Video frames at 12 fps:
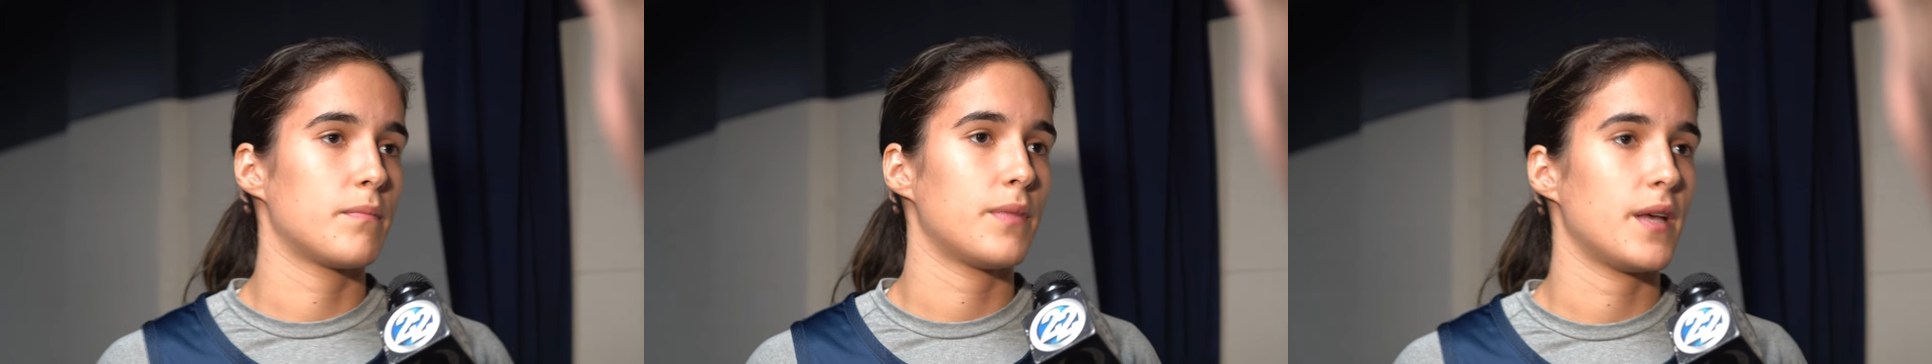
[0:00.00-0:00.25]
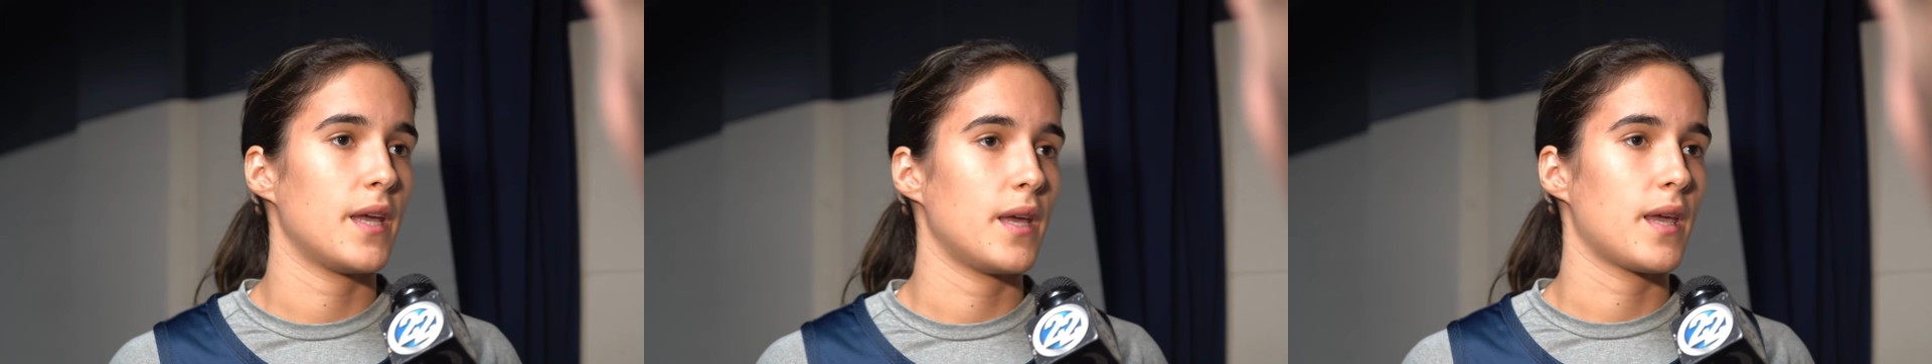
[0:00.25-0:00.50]

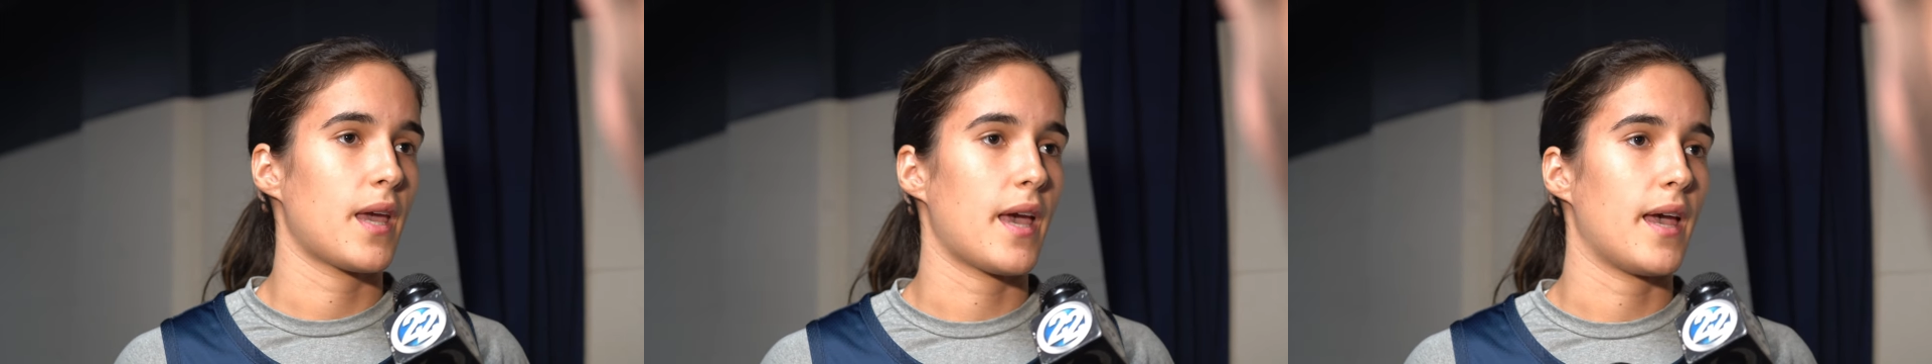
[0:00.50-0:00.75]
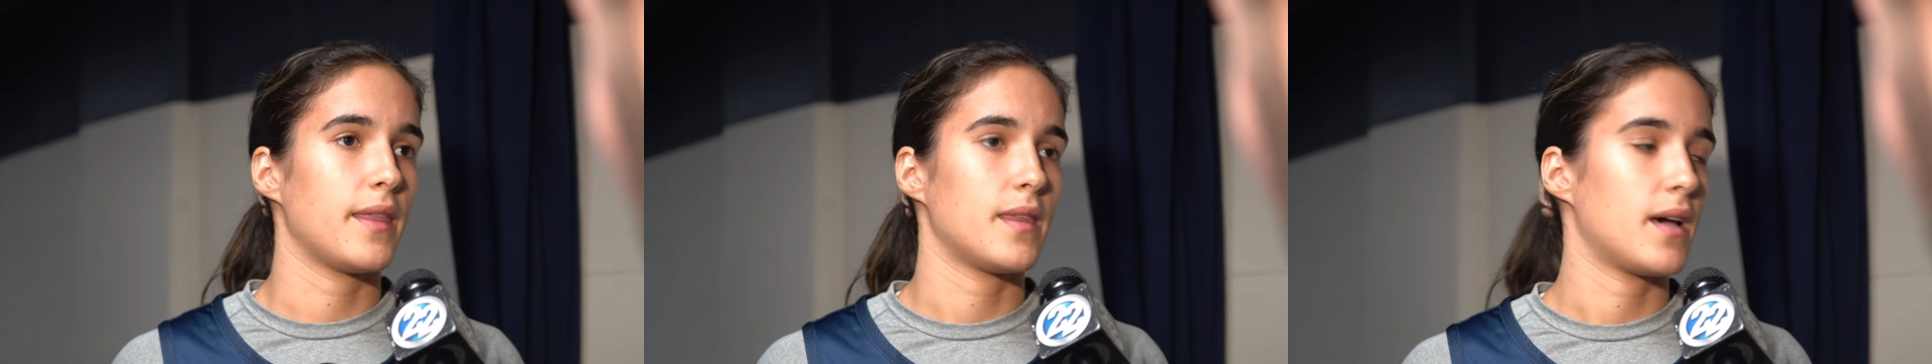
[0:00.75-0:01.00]
playing
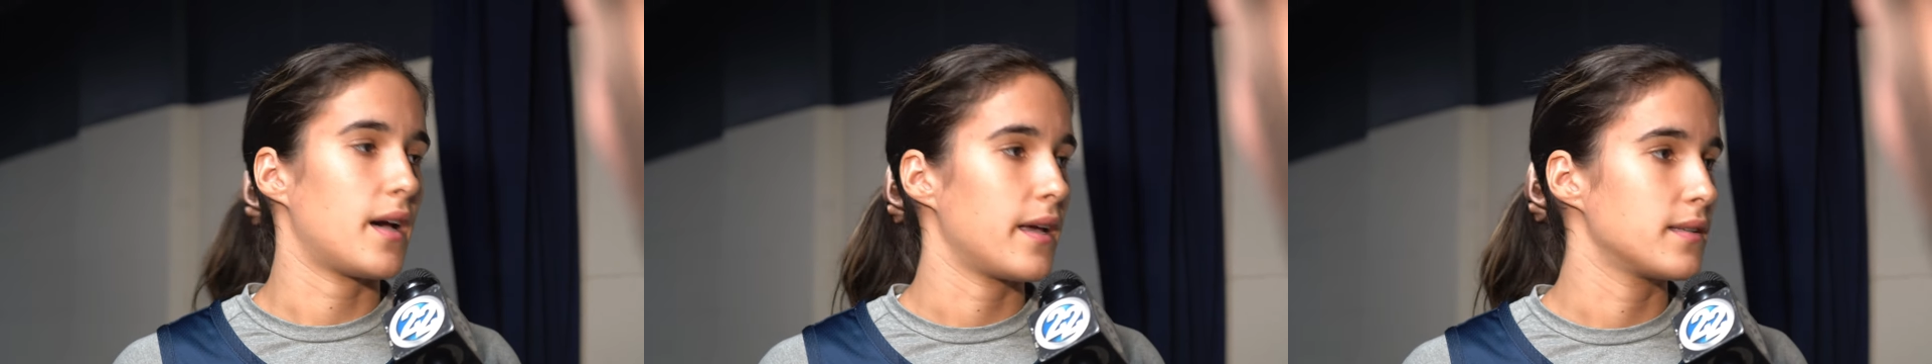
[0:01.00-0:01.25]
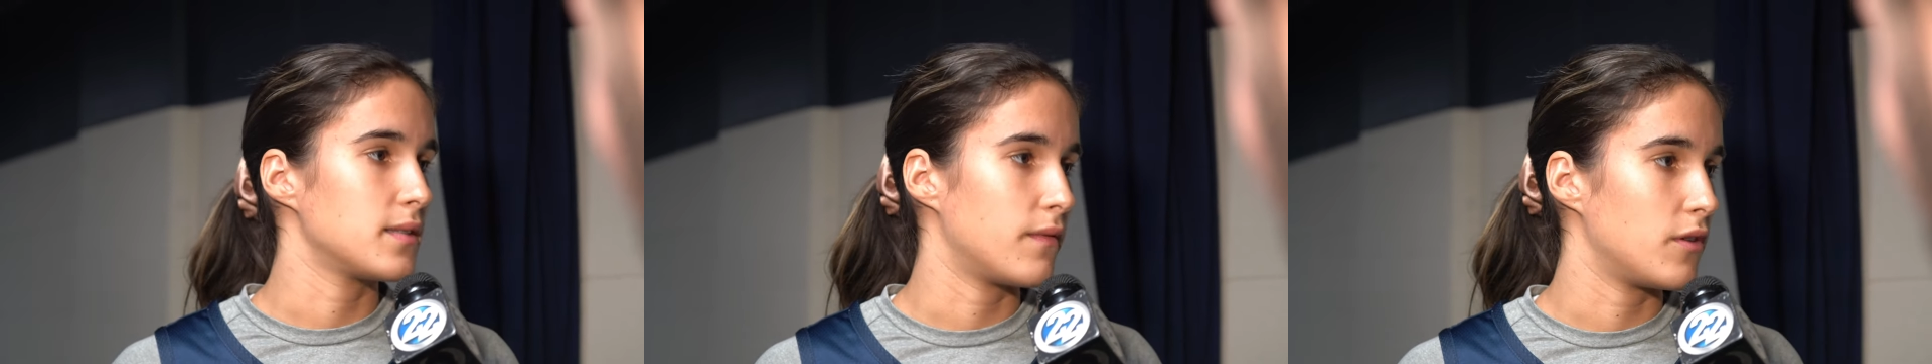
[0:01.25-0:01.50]
at the
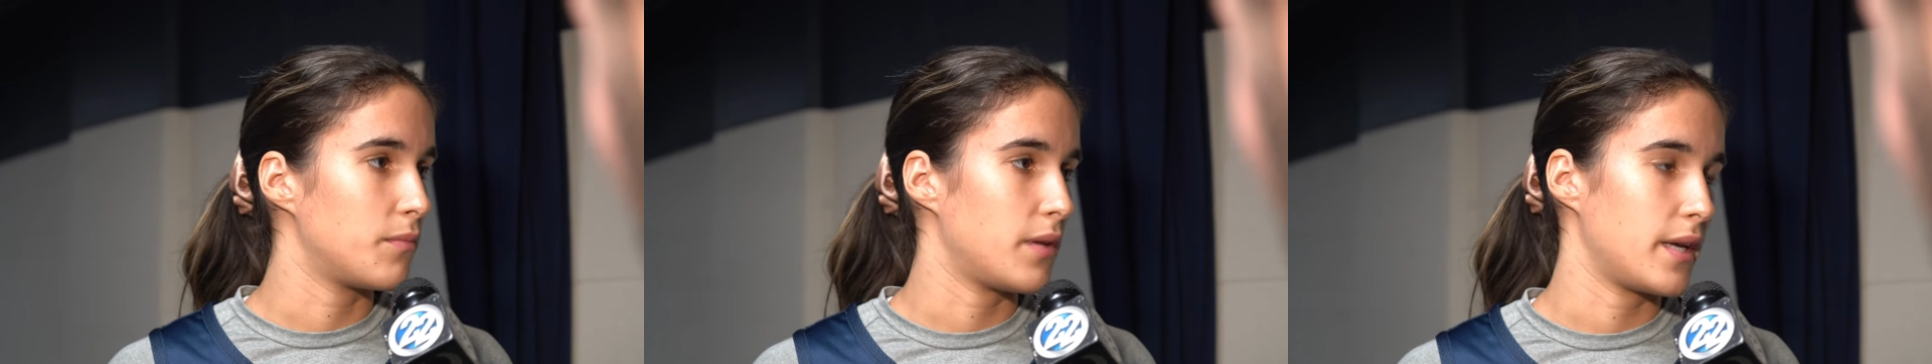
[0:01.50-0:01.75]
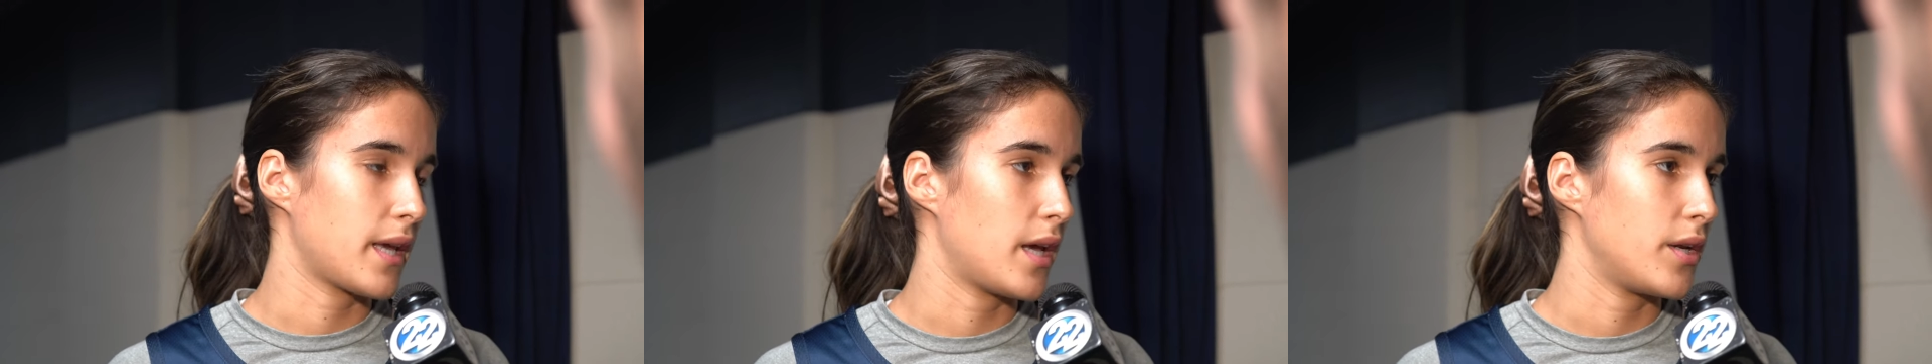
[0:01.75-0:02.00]
highest level,
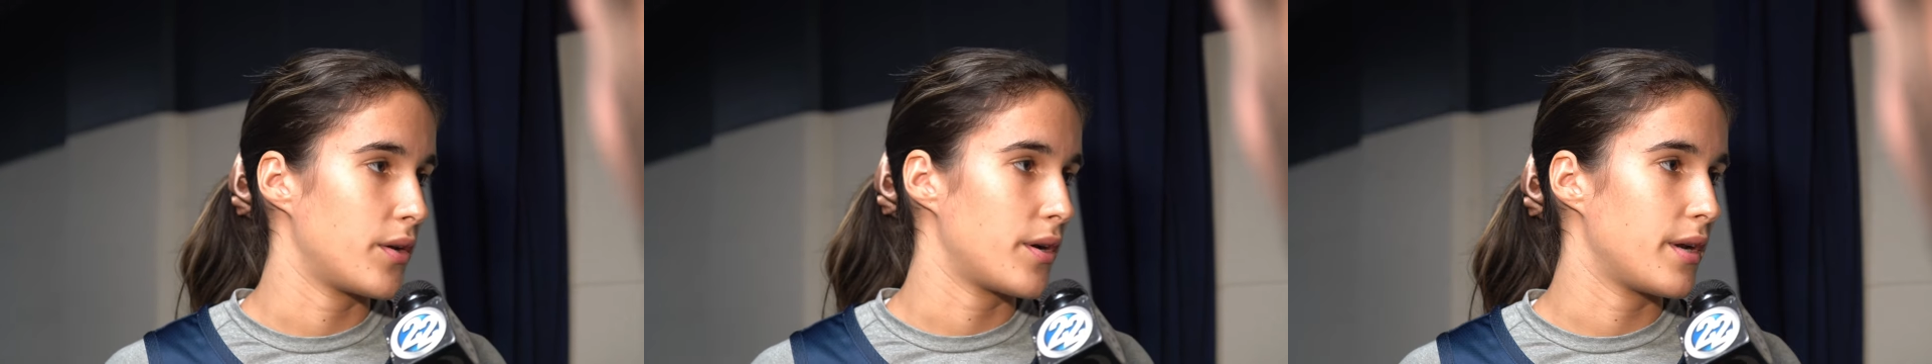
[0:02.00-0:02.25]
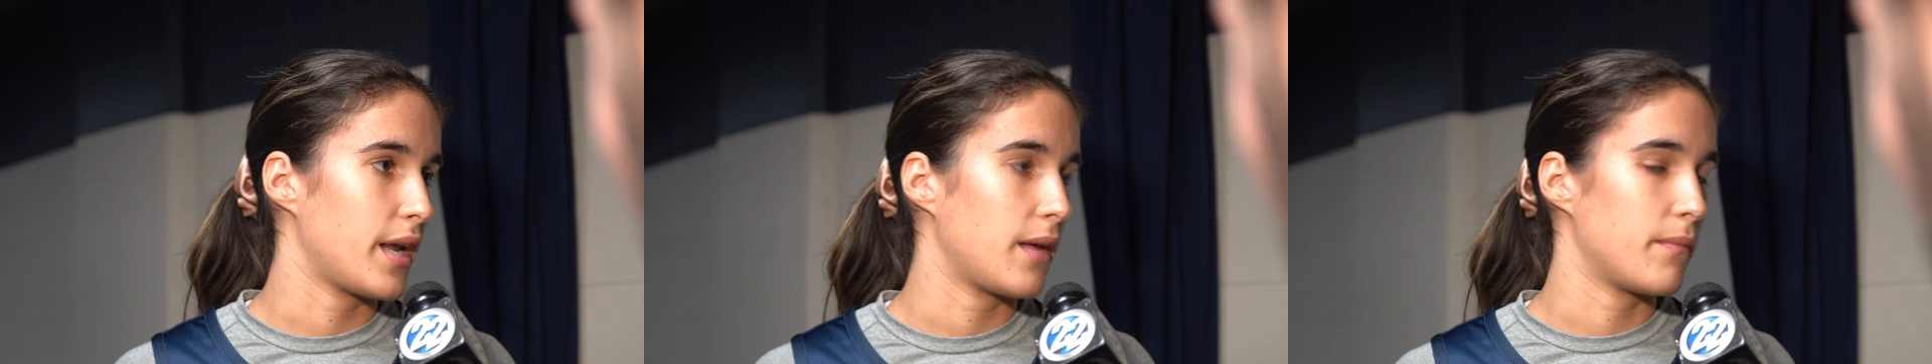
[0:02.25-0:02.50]
playing at
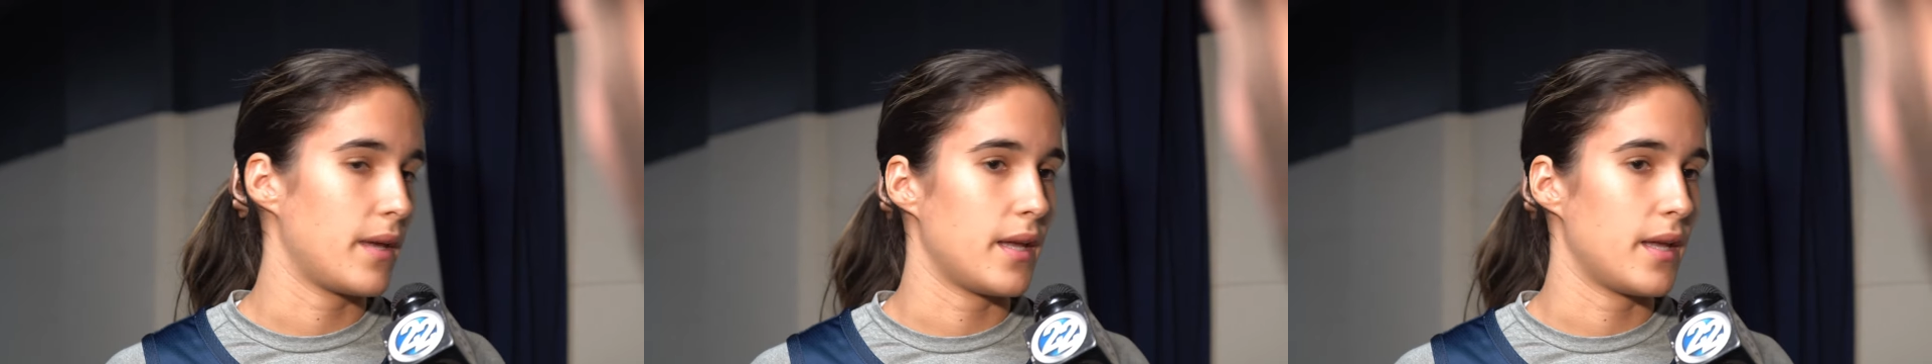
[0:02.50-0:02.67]
Notre Dame.